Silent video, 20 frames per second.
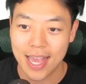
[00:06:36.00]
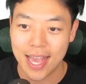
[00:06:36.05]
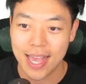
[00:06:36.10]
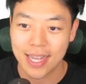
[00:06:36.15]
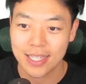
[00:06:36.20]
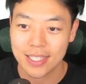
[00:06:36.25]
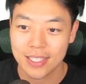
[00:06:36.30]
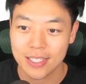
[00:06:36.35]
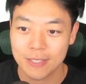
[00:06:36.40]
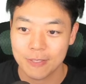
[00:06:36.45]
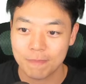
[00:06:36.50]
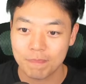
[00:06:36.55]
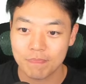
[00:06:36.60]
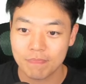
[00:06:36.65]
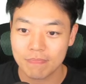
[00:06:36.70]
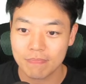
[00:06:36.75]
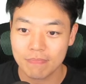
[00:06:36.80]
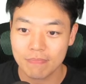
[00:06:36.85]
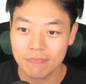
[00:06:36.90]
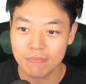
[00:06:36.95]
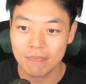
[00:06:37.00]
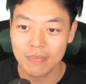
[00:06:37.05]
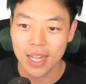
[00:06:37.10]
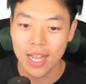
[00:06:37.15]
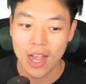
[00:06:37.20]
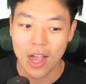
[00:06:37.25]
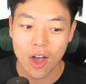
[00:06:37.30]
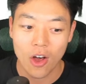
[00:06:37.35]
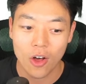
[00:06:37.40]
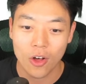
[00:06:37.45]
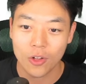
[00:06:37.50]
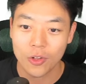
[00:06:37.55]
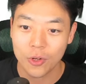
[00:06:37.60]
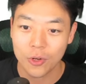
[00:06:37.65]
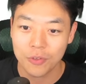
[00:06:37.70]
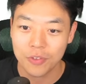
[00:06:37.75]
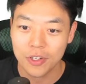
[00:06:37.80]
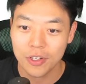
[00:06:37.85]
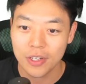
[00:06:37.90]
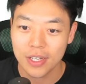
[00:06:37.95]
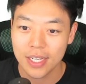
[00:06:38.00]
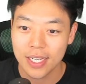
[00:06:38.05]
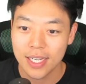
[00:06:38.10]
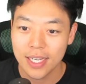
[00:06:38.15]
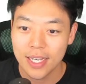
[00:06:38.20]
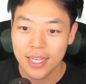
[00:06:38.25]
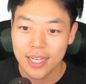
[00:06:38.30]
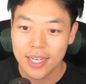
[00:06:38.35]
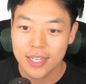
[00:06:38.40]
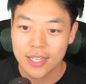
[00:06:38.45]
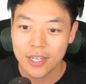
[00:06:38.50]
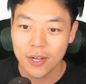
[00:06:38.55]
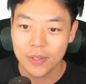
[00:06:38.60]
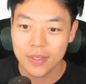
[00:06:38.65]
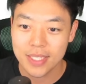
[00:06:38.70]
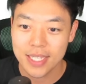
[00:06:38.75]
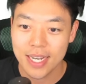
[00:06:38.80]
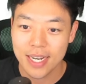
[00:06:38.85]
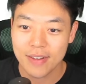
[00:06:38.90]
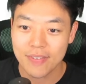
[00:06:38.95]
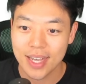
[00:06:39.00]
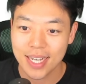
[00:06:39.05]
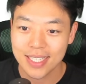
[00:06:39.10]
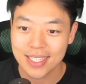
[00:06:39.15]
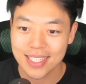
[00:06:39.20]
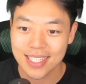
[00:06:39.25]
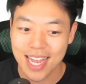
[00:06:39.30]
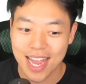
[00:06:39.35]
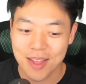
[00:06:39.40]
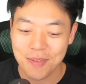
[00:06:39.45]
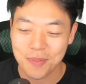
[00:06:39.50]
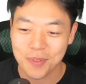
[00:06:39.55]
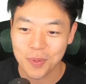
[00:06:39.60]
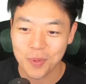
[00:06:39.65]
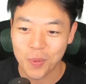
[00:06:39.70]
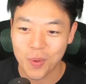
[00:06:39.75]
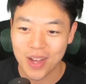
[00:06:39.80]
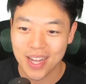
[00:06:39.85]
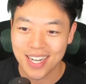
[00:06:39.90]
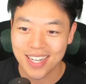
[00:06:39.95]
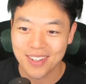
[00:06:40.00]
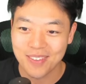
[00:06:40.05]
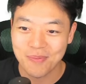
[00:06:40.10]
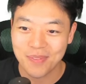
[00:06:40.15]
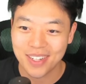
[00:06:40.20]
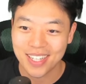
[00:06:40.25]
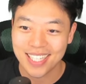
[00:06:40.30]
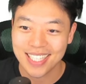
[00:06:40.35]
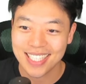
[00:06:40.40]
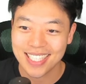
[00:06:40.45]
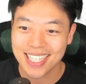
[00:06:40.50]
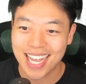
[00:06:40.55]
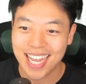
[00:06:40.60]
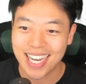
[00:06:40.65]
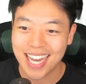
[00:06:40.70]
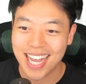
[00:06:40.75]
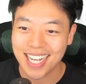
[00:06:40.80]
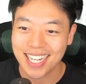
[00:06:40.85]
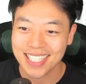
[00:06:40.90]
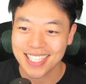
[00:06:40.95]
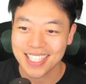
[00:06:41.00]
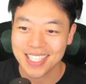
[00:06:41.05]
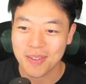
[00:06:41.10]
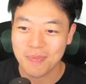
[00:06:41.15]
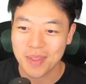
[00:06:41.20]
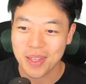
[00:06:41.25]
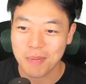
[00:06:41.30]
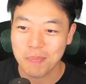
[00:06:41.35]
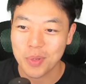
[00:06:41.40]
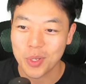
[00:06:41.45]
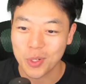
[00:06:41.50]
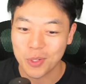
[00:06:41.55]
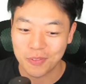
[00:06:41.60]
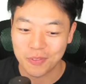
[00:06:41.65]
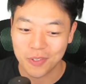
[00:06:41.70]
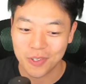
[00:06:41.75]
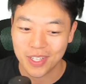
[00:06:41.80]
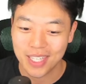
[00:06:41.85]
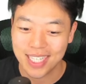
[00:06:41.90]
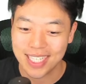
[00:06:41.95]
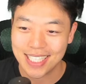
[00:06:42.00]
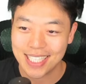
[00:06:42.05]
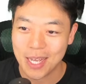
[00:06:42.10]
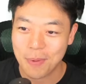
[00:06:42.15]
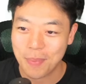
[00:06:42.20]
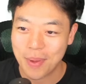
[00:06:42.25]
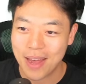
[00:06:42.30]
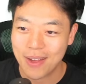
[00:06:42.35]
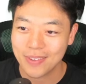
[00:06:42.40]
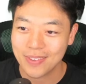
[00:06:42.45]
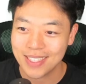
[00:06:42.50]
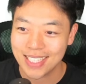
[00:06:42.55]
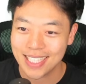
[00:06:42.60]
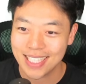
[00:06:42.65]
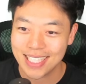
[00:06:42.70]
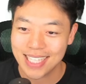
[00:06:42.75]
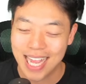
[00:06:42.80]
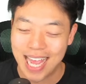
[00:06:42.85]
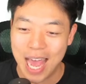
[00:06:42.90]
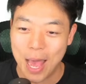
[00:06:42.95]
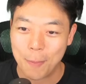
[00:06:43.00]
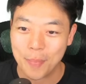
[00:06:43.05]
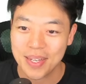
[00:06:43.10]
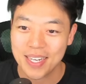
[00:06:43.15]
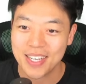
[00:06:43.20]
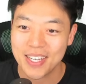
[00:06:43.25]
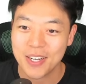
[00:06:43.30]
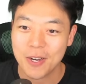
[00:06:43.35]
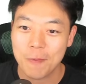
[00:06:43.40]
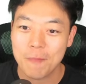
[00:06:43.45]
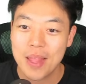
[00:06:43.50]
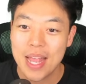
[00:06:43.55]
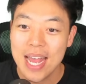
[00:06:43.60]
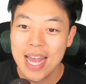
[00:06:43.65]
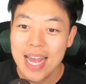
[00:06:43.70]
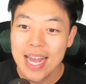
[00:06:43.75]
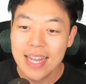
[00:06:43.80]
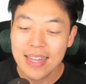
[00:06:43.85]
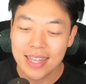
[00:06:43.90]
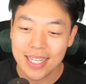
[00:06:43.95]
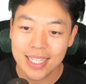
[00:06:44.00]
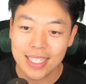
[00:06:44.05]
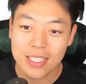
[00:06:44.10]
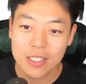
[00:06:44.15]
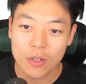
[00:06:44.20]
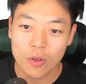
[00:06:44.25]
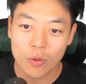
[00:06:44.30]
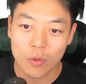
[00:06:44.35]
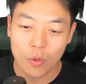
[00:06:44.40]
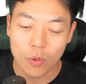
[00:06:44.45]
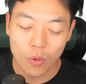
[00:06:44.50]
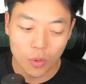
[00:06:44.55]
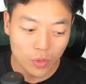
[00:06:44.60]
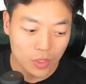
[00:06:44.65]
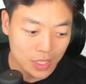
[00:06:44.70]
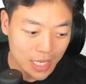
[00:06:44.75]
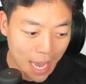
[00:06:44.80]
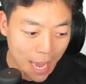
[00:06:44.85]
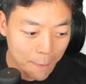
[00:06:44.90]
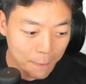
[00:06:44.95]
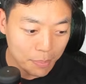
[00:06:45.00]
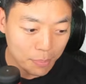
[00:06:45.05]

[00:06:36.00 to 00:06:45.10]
x all over cosine of x times 1 plus sine x, and something beautiful is about to happen here. This top